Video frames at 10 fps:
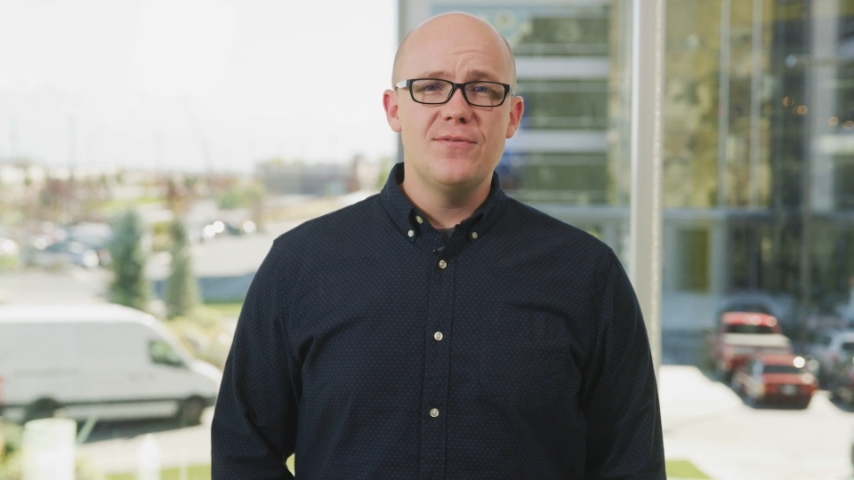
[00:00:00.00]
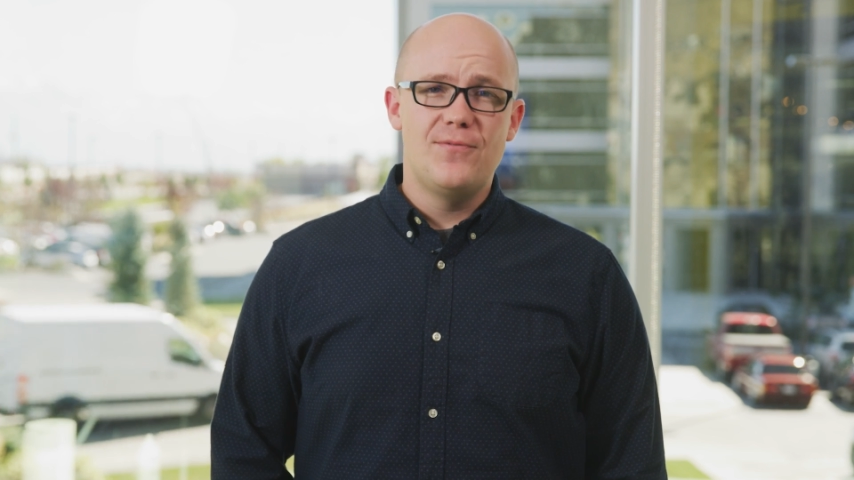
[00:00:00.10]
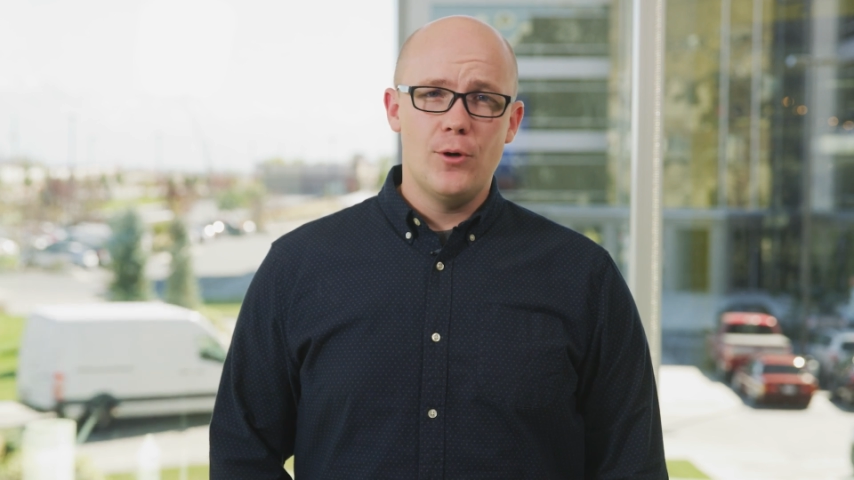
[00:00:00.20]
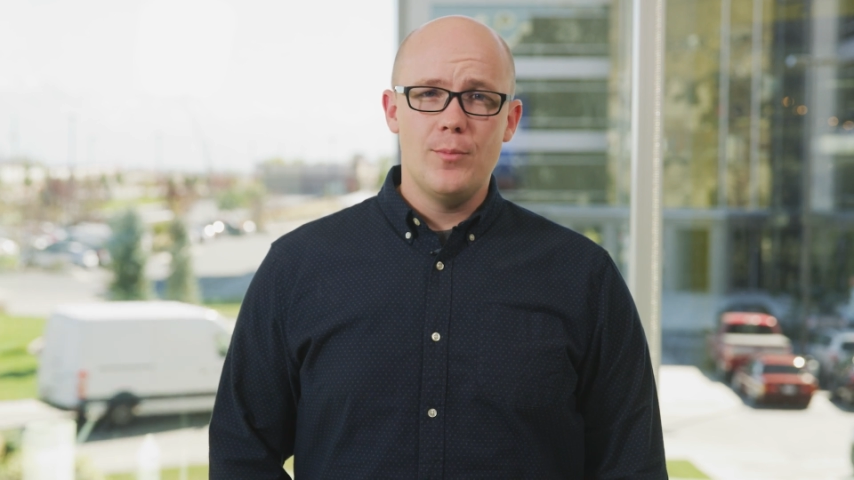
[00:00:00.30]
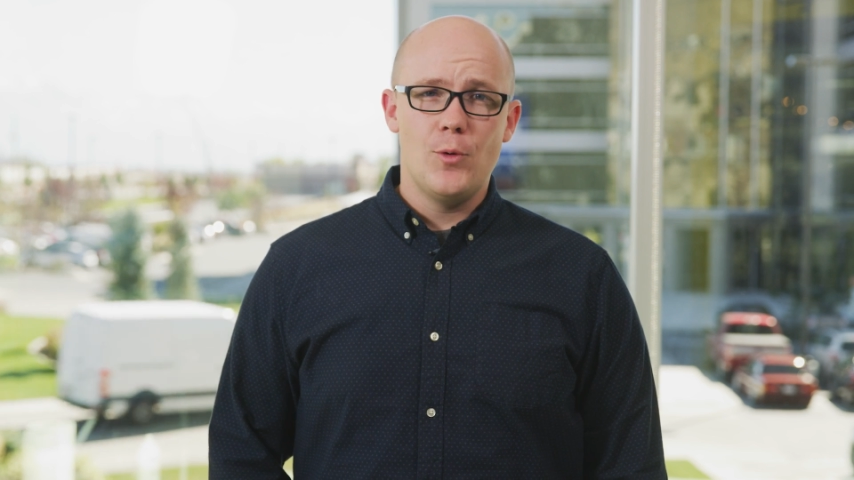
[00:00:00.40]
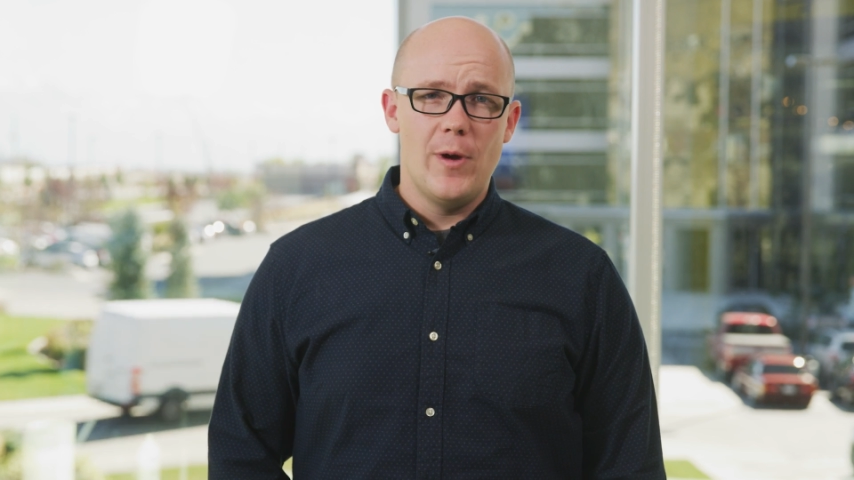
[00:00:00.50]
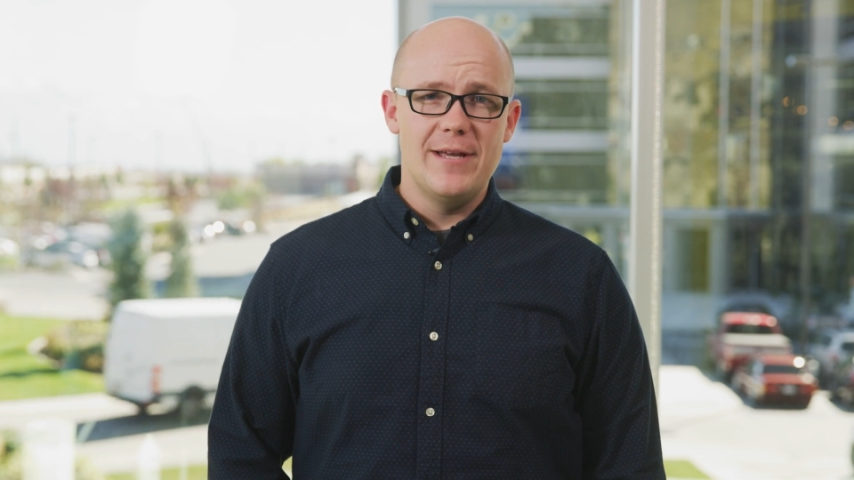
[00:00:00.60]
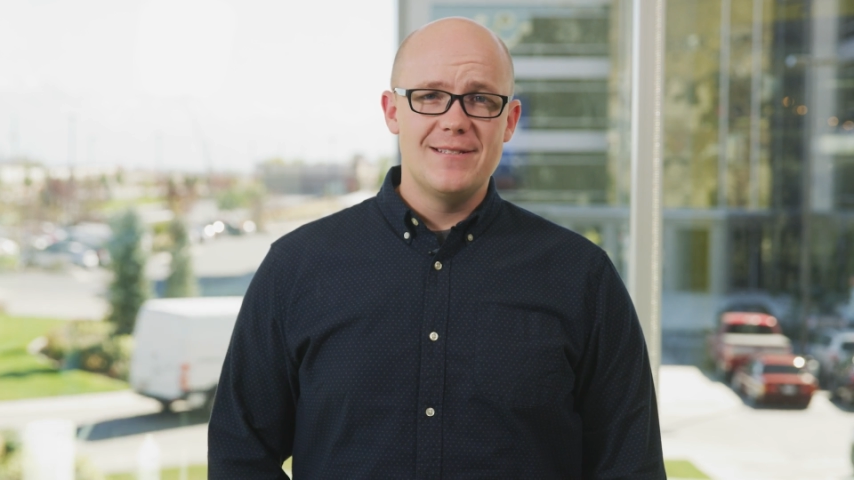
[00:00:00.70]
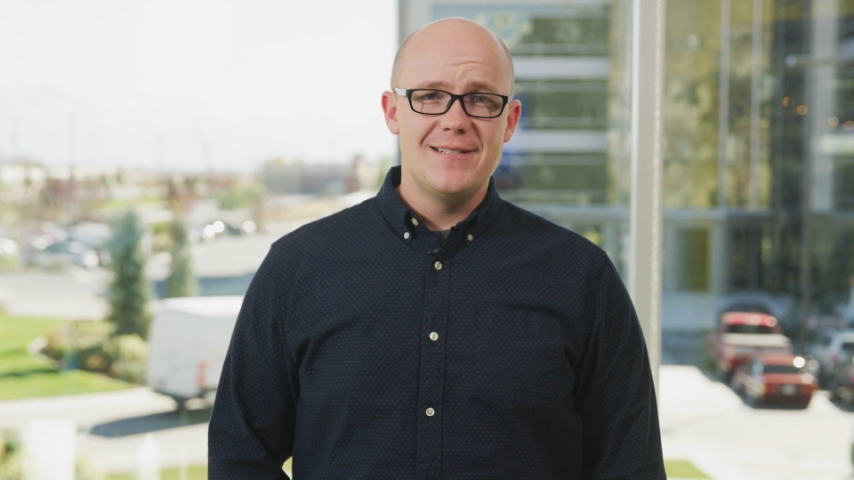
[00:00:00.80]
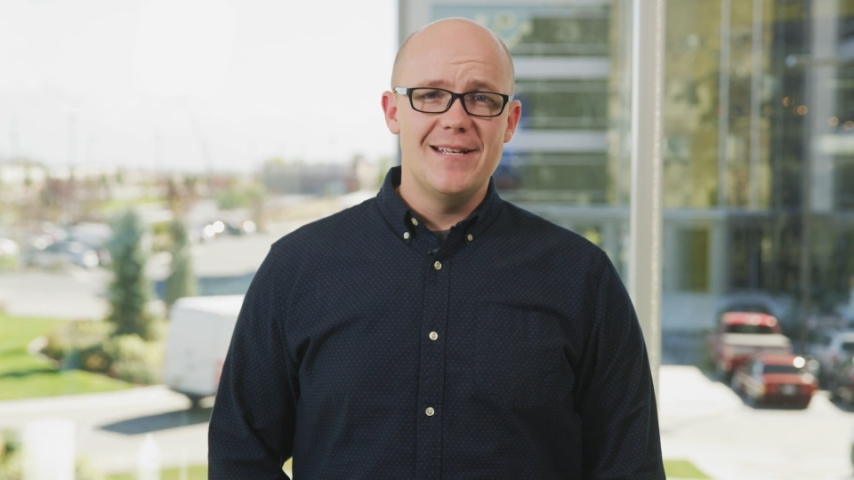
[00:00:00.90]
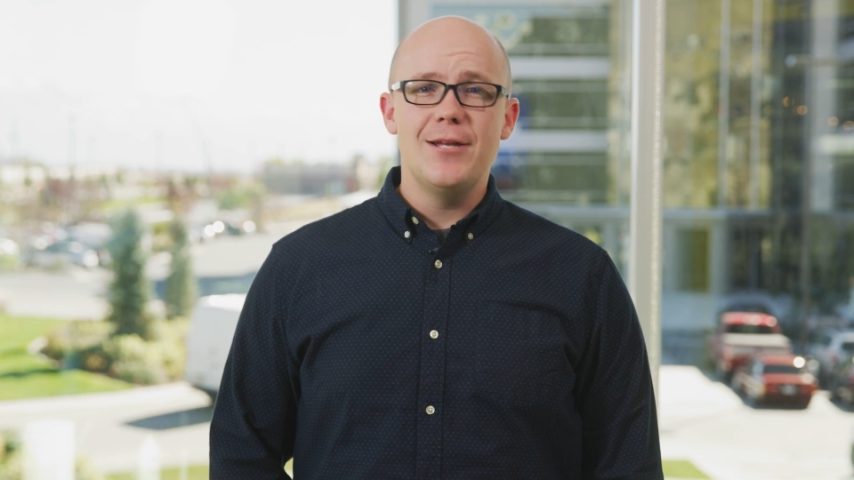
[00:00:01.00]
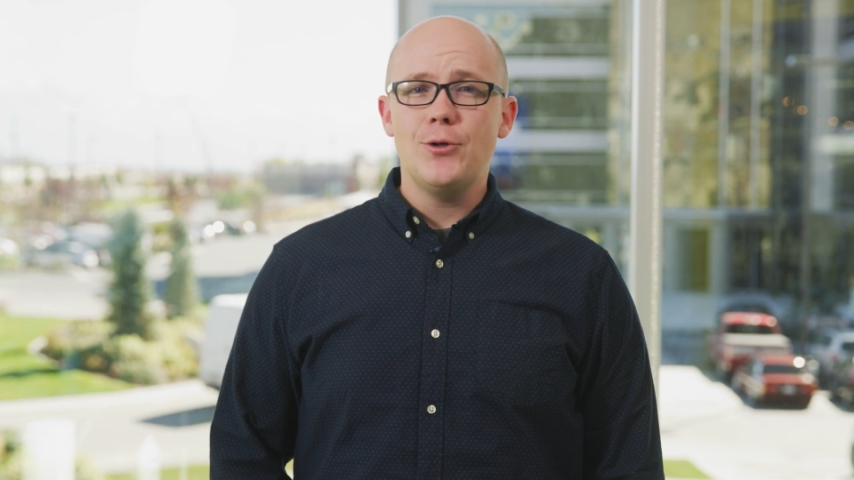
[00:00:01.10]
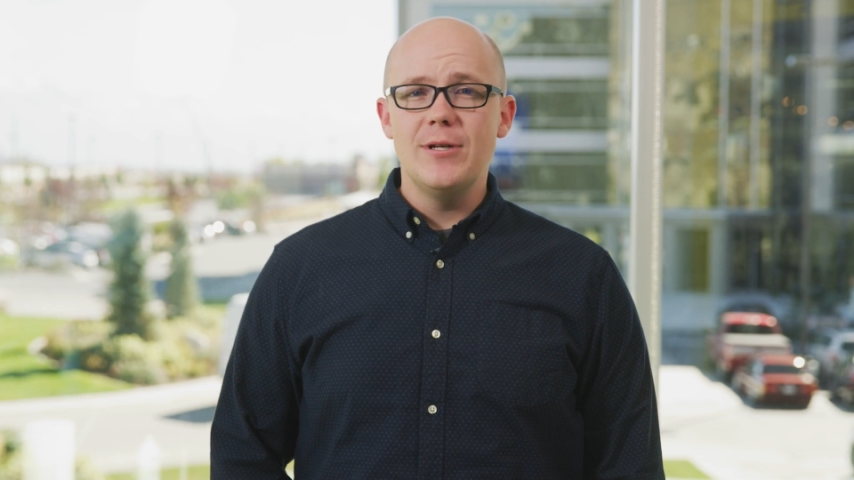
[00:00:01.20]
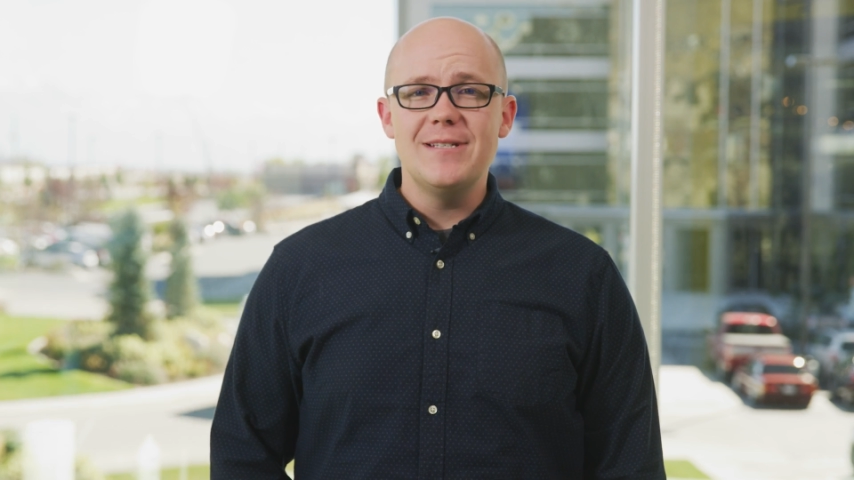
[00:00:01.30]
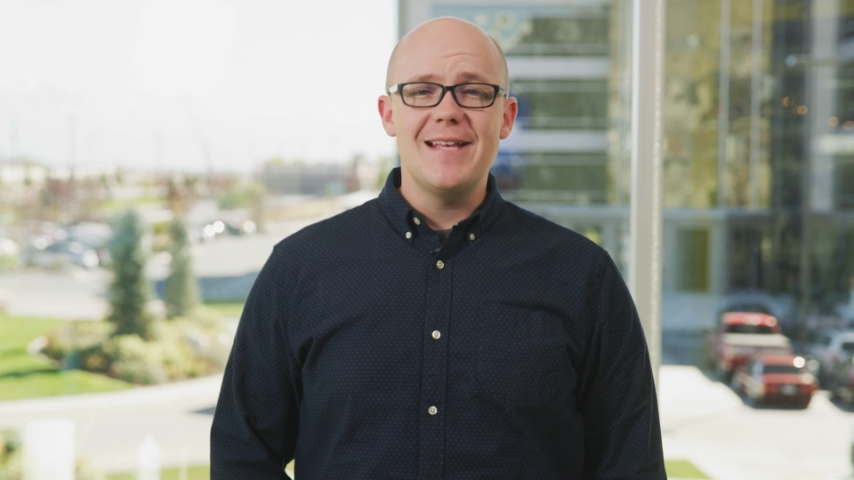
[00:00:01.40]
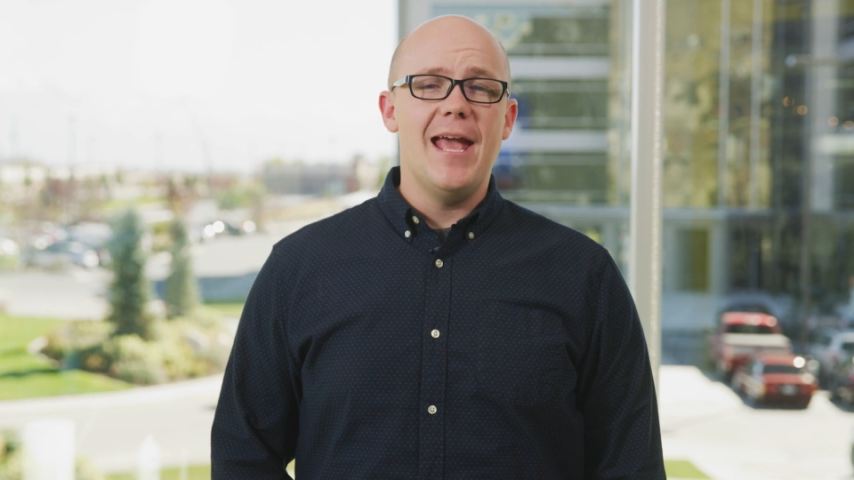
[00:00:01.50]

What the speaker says: affordable ways to increase